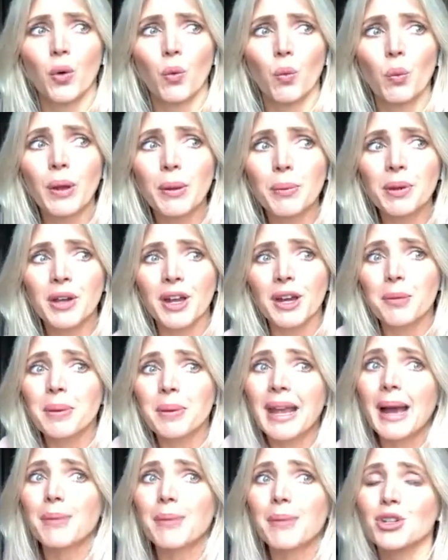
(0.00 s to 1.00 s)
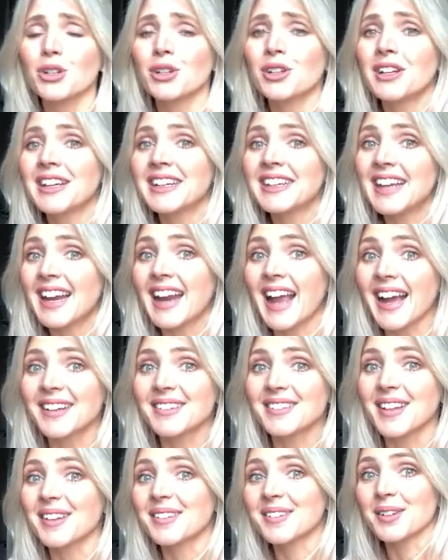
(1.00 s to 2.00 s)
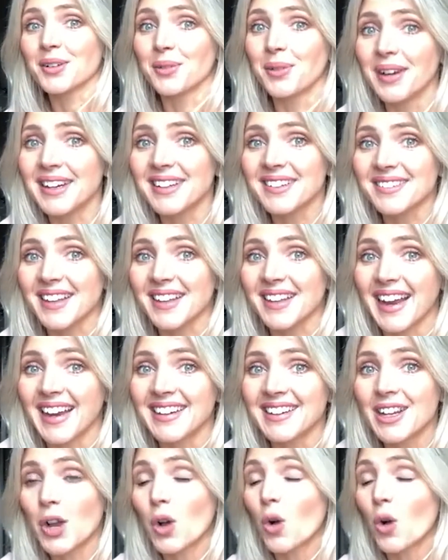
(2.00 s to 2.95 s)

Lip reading: we were going to be able to get access to Queensland